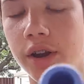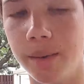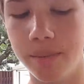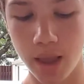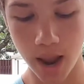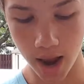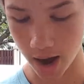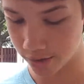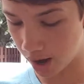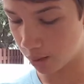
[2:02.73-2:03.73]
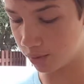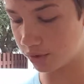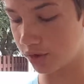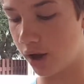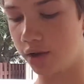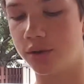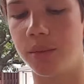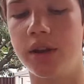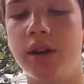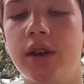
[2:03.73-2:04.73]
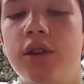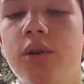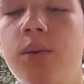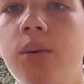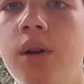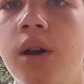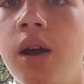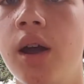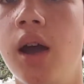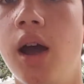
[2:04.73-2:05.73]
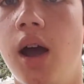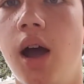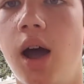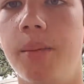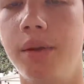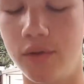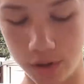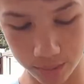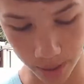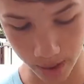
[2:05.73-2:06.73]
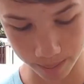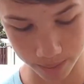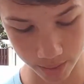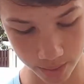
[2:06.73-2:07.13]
here, and that was cemented into PVC pipe